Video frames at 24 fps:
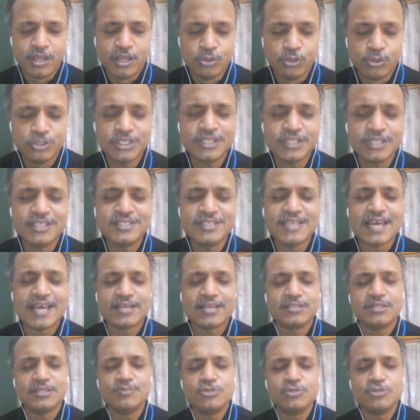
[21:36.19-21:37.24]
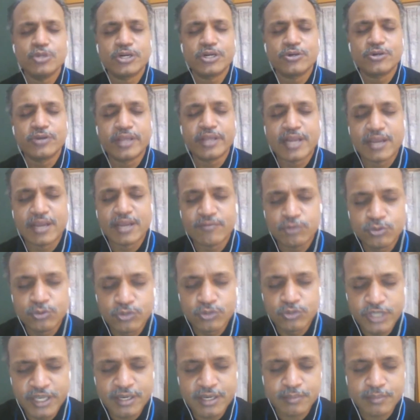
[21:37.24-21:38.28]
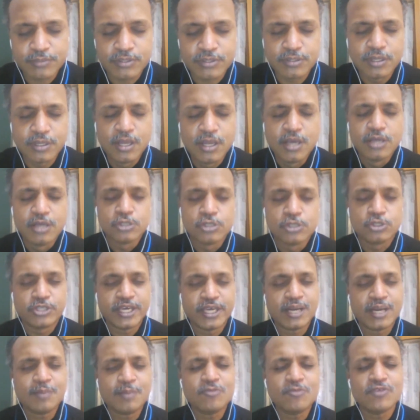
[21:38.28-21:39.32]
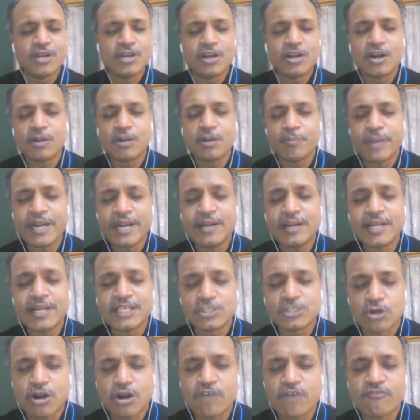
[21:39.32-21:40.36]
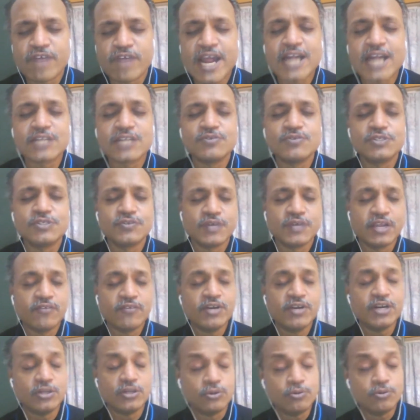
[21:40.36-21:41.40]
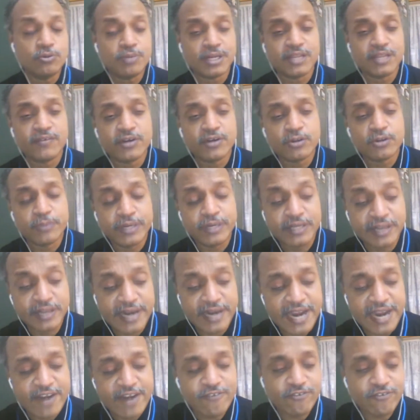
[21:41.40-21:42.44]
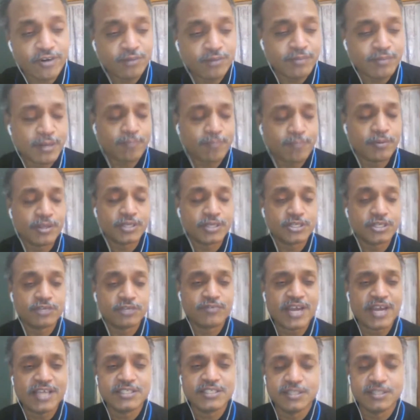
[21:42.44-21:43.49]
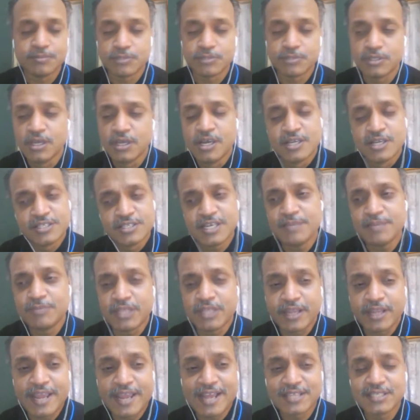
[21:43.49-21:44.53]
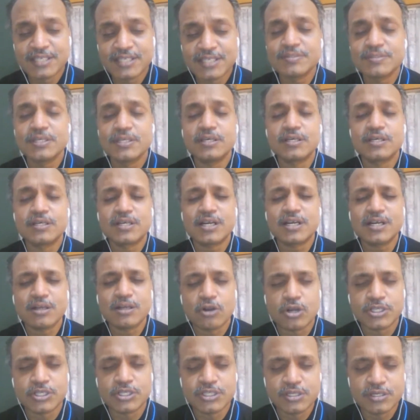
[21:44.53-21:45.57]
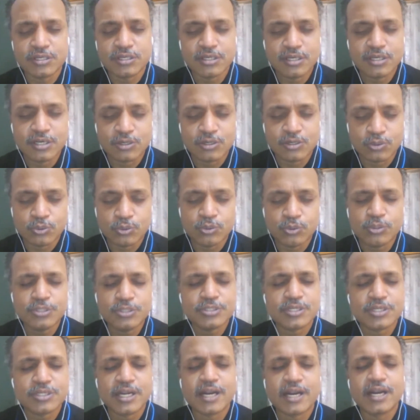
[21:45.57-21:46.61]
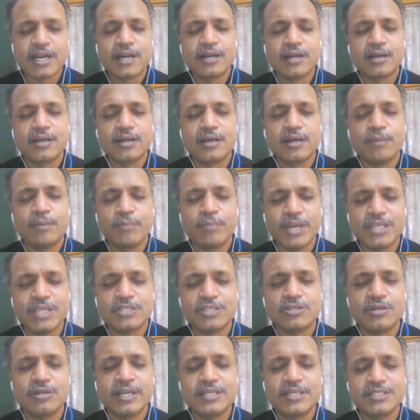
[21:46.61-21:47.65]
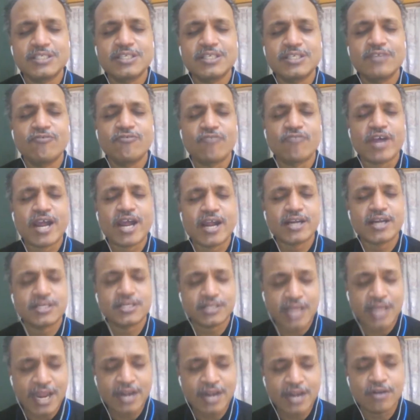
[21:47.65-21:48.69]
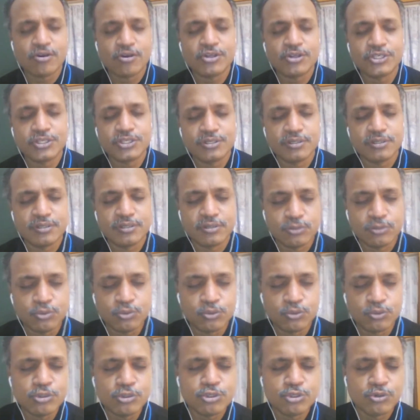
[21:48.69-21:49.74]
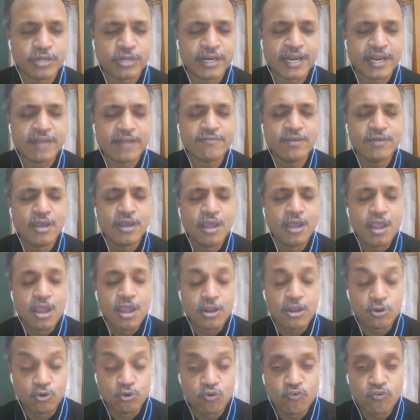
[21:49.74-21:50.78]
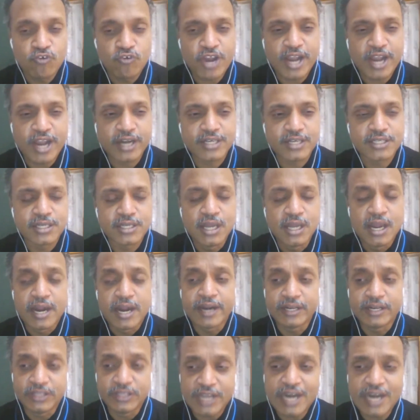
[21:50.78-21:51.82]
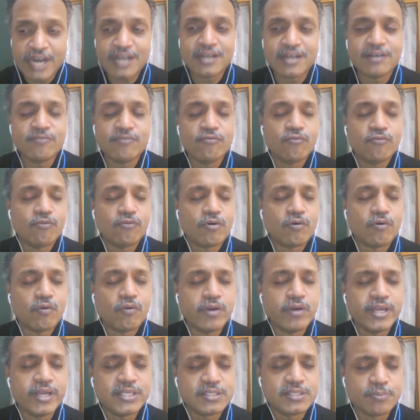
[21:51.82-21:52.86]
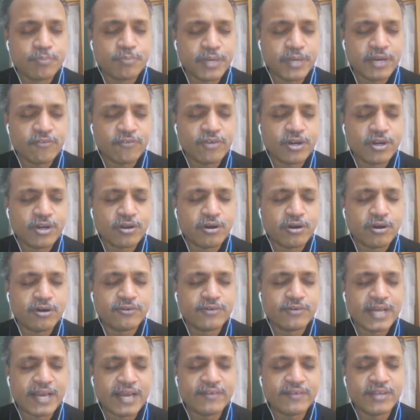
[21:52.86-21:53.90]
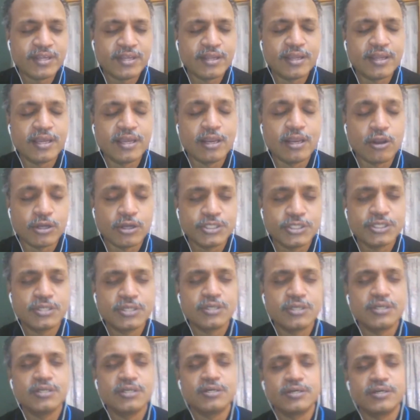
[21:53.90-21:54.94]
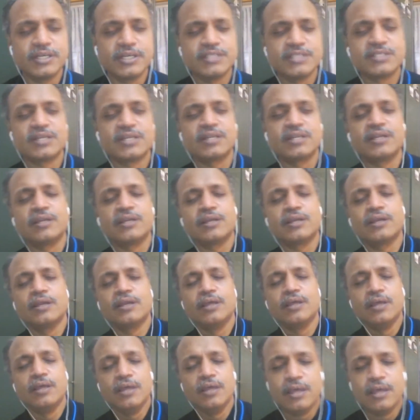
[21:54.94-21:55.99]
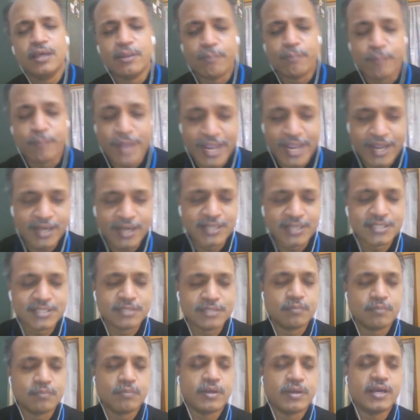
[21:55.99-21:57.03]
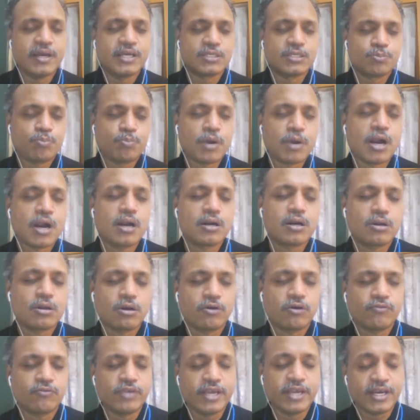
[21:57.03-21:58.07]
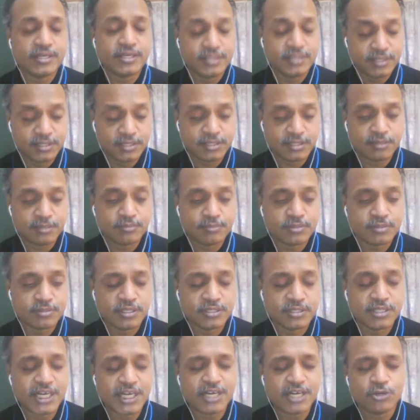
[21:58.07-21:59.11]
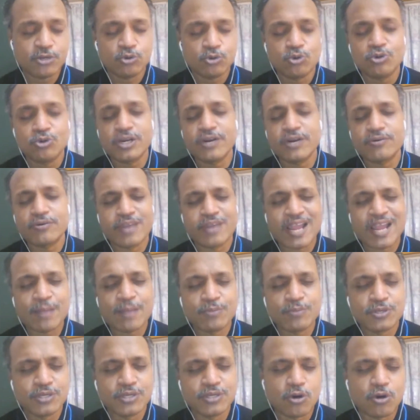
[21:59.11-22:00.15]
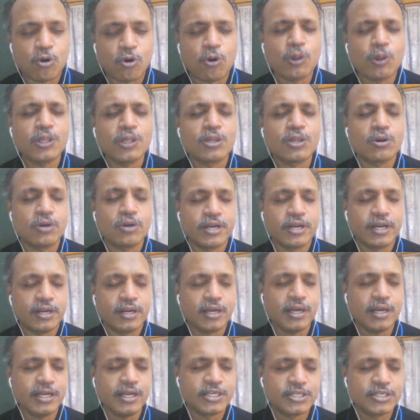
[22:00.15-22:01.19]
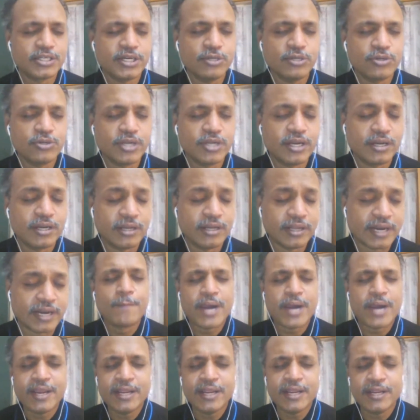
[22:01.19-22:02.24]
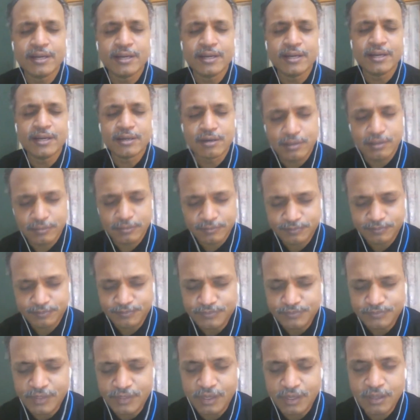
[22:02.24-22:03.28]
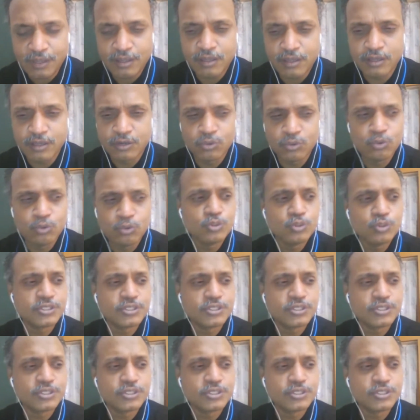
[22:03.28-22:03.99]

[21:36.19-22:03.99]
classical geometry, if you remember, you had a set of axioms. Using these axioms, you had to derive new theorems. So theorems were not meant as raw facts which were given to you, but they were to be derived from application of axioms. Same thing, axioms here are logical rules, and based on existing facts and logical rules, you derive new facts. And that is the benefit of having a logical reasoning mechanism as part of AI systems, is that you don't have to capture all the raw